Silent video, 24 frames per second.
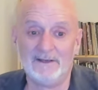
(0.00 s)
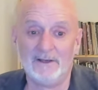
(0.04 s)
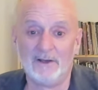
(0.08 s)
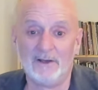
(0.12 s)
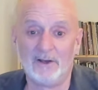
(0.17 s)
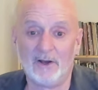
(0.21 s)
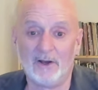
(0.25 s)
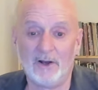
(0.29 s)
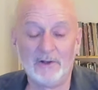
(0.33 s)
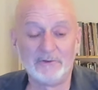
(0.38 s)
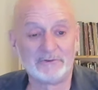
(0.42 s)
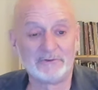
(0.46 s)

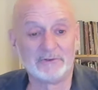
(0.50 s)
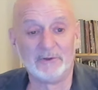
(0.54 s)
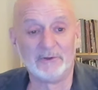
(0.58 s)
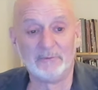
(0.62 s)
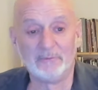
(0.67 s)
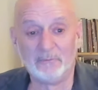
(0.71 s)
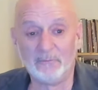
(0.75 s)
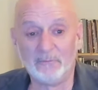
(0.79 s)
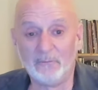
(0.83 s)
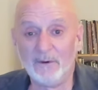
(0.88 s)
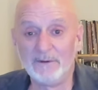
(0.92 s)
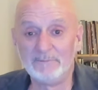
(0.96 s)
Also,
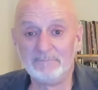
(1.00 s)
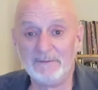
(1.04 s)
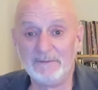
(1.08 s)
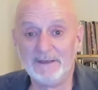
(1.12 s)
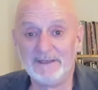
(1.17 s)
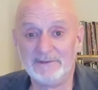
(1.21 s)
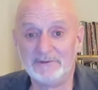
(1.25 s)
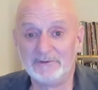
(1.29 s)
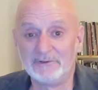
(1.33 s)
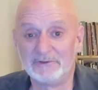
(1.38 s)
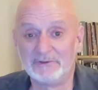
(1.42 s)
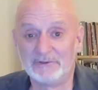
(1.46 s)
1
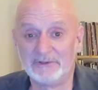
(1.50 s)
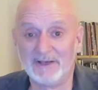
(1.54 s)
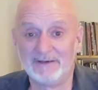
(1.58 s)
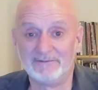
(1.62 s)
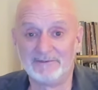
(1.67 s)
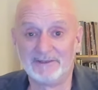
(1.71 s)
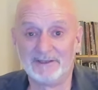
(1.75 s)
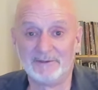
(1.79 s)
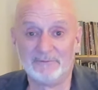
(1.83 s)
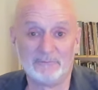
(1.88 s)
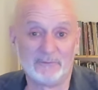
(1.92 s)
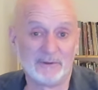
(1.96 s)
major
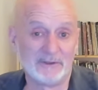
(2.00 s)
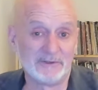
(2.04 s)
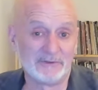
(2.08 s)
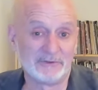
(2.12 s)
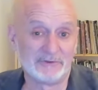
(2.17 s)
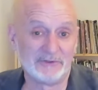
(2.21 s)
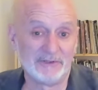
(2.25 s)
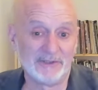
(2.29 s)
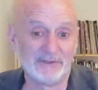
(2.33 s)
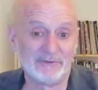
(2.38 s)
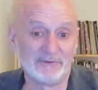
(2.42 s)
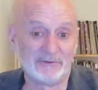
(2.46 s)
7 and 1
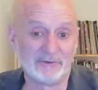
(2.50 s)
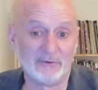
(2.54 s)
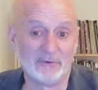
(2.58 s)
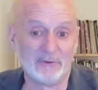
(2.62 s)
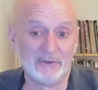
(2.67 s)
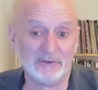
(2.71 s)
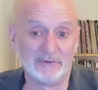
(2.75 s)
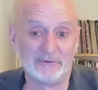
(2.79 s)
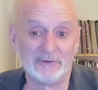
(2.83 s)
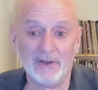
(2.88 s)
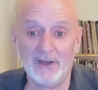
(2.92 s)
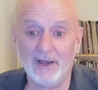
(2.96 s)
6
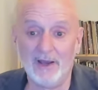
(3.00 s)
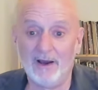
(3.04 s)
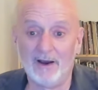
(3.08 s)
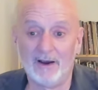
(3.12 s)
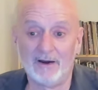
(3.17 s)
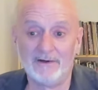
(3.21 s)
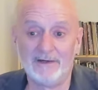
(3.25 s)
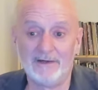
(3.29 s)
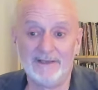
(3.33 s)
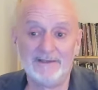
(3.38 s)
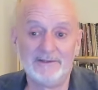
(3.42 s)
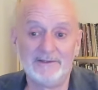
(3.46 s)
chords
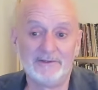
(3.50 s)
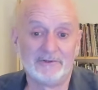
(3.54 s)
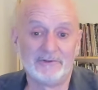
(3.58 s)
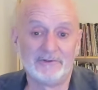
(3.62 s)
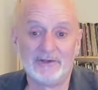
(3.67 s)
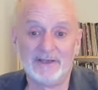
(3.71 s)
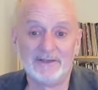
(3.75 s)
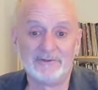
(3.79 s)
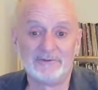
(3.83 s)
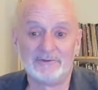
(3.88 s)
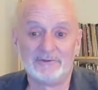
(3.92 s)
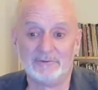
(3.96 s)
are
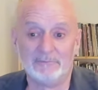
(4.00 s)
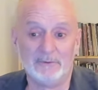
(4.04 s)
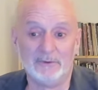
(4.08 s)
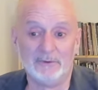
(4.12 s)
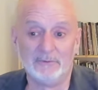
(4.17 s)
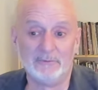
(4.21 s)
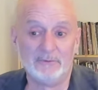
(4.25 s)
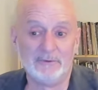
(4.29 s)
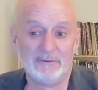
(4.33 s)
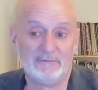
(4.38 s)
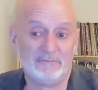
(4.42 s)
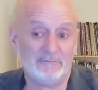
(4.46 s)
interchangeable
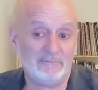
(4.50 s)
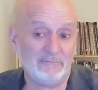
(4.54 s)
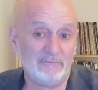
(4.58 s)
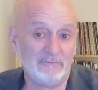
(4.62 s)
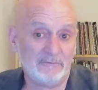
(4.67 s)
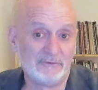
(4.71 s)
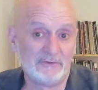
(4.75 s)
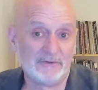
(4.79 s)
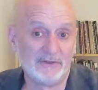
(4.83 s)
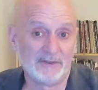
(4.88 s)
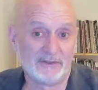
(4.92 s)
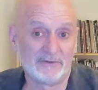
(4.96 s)
with
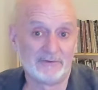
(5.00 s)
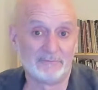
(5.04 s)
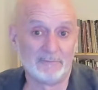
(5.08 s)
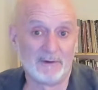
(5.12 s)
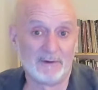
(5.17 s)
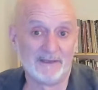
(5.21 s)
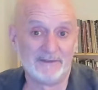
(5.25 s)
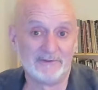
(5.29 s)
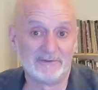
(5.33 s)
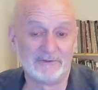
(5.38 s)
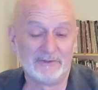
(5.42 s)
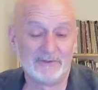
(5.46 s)
6
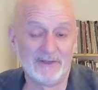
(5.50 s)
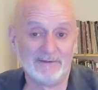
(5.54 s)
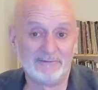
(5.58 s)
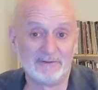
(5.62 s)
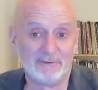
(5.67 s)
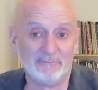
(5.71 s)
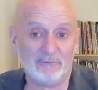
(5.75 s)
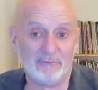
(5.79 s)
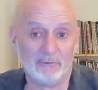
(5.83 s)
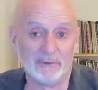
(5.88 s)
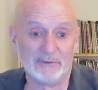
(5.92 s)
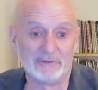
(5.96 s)
minor 7
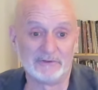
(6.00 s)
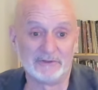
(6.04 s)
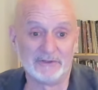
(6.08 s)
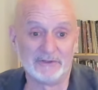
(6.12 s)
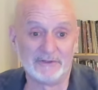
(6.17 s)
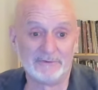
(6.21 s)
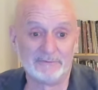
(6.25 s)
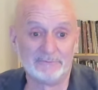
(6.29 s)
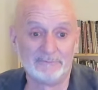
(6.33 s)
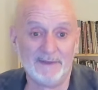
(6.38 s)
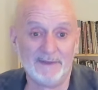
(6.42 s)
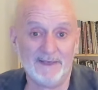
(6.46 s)

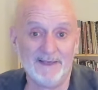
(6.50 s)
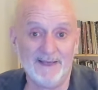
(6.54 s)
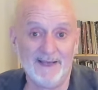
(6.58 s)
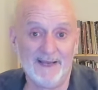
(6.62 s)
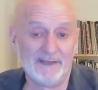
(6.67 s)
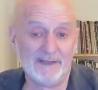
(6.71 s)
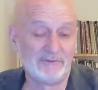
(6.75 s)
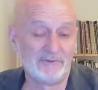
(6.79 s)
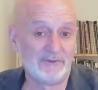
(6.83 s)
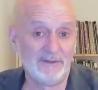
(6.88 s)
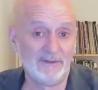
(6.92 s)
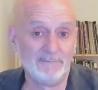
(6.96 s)
voicings,
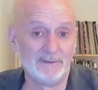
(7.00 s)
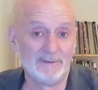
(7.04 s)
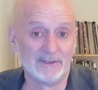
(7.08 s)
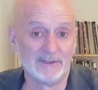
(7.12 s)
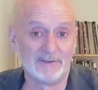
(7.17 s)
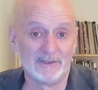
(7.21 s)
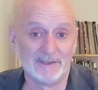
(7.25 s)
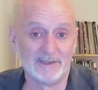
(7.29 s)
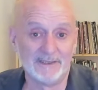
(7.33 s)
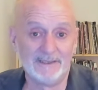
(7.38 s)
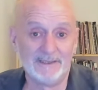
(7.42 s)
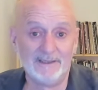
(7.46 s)
and
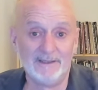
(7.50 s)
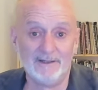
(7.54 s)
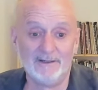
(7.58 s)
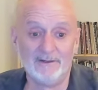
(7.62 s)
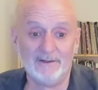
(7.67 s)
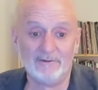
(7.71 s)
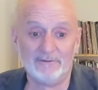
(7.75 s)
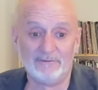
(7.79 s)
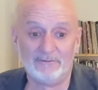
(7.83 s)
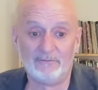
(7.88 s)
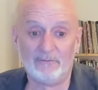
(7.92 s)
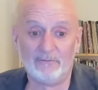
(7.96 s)
similarly,
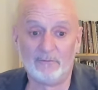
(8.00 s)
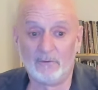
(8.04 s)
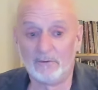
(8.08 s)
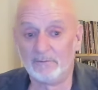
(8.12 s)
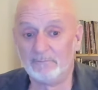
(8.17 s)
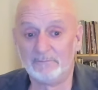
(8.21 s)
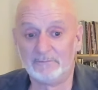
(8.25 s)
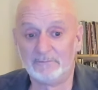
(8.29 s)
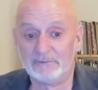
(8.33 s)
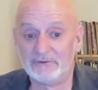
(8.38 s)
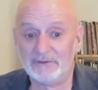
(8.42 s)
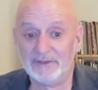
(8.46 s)

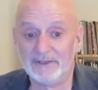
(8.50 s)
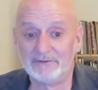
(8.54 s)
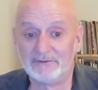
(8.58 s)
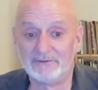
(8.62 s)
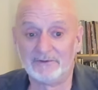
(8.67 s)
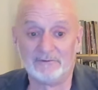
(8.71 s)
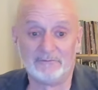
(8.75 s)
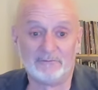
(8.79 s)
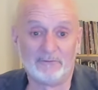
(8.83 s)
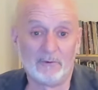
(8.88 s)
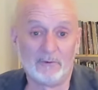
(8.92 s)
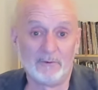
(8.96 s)
4 6
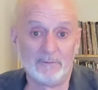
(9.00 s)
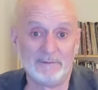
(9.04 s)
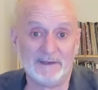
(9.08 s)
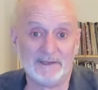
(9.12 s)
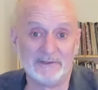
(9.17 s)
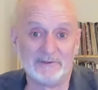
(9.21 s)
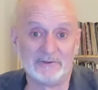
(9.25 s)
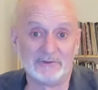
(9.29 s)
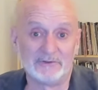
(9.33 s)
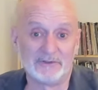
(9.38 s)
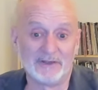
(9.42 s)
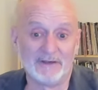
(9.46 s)
and 4
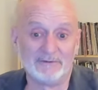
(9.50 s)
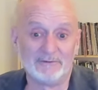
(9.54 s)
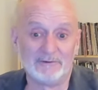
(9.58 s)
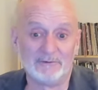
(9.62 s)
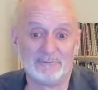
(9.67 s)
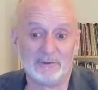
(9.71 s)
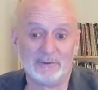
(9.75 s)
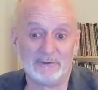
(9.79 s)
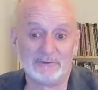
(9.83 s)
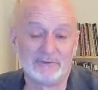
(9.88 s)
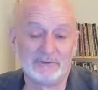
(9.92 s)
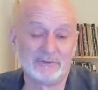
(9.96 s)
major 7
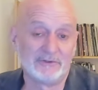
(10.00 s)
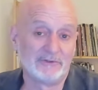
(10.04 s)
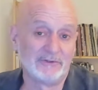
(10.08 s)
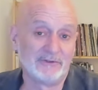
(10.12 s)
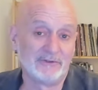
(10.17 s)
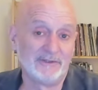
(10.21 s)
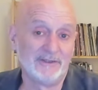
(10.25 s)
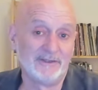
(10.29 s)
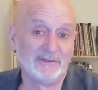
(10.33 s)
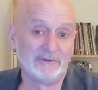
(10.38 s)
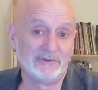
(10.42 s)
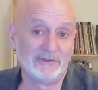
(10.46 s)
voicings are
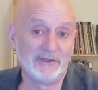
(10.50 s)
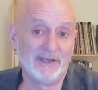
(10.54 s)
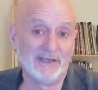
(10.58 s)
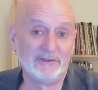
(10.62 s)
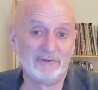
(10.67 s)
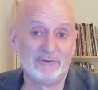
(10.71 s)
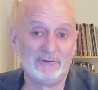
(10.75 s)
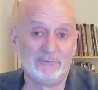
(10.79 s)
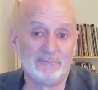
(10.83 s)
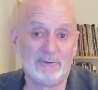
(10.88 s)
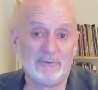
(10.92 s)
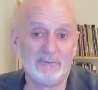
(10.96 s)

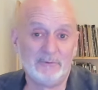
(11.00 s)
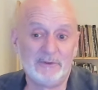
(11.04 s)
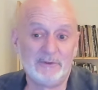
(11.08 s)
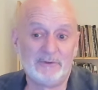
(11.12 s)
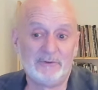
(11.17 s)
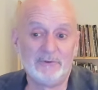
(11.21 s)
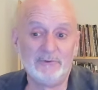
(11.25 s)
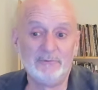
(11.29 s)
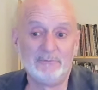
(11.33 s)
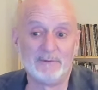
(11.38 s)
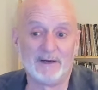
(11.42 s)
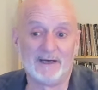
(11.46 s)
interchangeable with
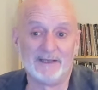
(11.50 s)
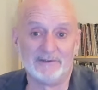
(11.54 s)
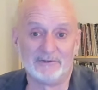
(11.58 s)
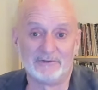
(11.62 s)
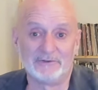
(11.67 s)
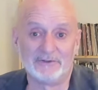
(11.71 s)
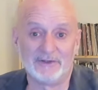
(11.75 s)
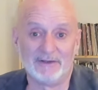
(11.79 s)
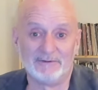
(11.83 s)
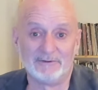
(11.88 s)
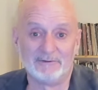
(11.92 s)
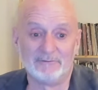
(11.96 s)
2 minor
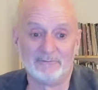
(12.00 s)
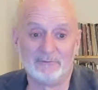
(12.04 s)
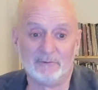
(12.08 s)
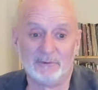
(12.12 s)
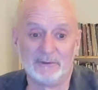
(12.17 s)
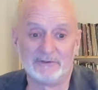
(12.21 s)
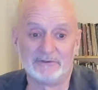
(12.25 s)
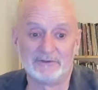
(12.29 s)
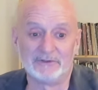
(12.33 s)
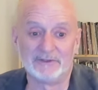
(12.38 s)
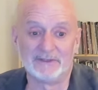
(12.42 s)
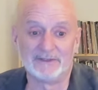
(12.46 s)
7
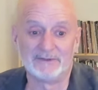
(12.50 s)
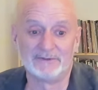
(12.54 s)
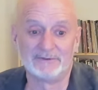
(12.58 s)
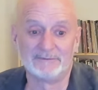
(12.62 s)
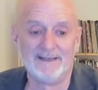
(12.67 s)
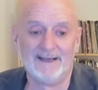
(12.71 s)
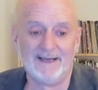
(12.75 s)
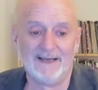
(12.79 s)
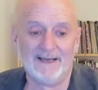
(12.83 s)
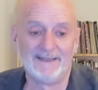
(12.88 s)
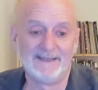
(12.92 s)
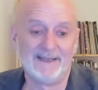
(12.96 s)
voicings.
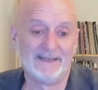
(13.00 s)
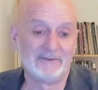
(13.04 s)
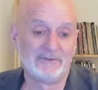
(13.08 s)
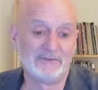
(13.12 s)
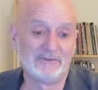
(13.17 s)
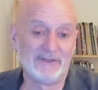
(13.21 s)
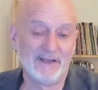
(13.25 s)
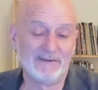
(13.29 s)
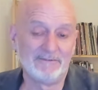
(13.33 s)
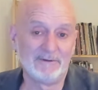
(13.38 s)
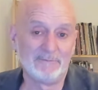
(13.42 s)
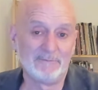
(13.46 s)
And then
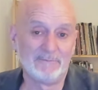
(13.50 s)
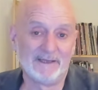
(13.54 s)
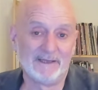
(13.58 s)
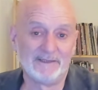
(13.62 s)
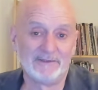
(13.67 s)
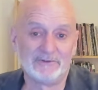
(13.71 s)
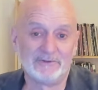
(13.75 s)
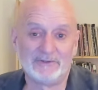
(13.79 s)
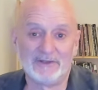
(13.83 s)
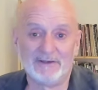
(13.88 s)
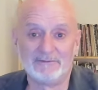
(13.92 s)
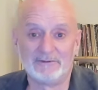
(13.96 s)
7 minor
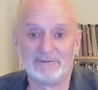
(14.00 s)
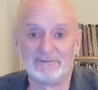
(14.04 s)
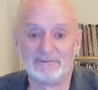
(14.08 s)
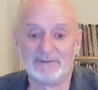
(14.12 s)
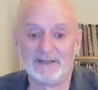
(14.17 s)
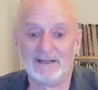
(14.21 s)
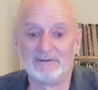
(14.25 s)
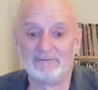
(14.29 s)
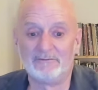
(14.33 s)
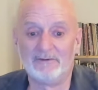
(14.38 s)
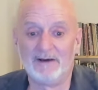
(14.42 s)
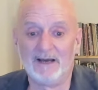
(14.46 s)
7
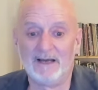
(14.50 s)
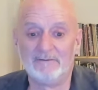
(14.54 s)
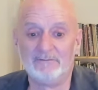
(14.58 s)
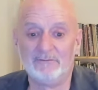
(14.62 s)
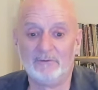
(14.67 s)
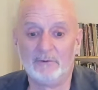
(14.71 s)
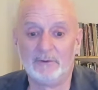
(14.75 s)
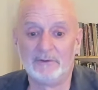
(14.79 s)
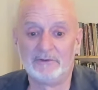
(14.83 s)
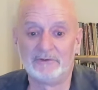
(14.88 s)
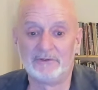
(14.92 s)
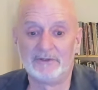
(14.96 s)
flat 5
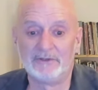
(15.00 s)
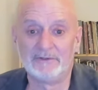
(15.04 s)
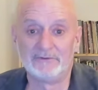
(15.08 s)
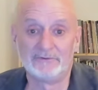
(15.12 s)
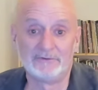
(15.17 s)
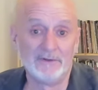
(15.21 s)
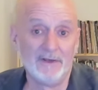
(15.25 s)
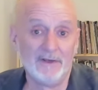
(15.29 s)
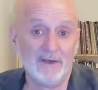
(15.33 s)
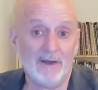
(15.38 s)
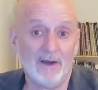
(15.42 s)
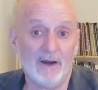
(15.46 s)
voicings
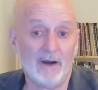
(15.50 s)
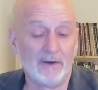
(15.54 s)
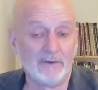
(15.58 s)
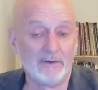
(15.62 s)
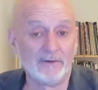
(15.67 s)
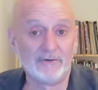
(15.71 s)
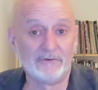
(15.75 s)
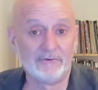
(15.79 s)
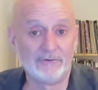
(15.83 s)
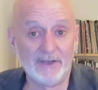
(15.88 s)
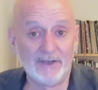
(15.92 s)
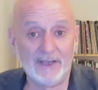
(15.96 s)
are the
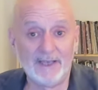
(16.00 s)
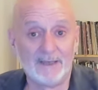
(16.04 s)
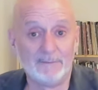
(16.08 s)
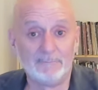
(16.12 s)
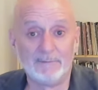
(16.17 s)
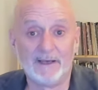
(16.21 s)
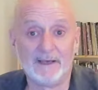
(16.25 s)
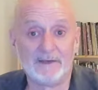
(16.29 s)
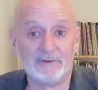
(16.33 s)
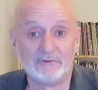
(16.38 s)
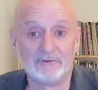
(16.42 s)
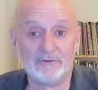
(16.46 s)
same
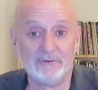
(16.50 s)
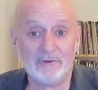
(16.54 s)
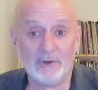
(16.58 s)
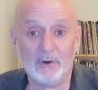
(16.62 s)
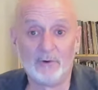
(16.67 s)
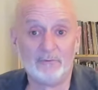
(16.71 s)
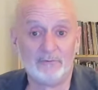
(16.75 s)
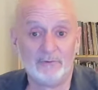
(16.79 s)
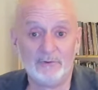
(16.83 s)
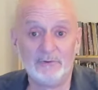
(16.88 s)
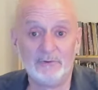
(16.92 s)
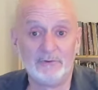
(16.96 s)
as no
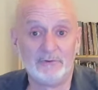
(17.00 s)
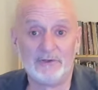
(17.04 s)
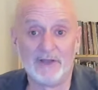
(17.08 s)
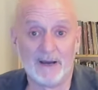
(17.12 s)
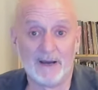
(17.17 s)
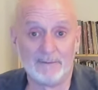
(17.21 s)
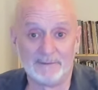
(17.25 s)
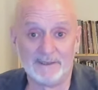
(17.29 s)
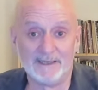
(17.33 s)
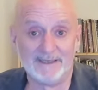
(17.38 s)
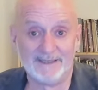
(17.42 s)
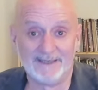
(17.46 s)
root
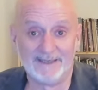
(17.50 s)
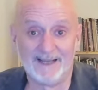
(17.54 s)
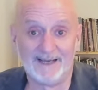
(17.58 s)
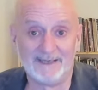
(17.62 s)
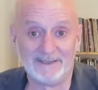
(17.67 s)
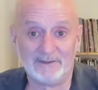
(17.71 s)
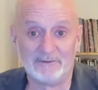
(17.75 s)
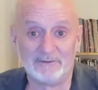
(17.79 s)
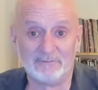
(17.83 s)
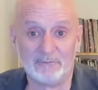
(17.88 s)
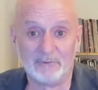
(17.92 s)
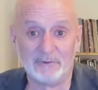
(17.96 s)
dominant
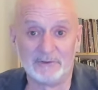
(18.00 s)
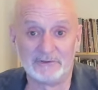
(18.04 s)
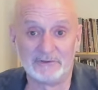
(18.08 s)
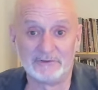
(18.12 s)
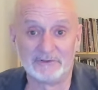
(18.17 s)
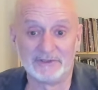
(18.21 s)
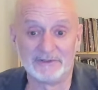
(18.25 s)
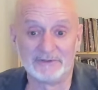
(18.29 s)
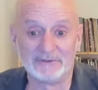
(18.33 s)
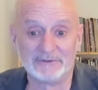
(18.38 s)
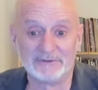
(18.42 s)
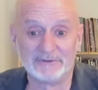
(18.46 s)
9th
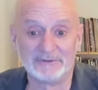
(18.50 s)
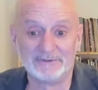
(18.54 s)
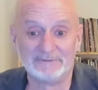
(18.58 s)
voicings.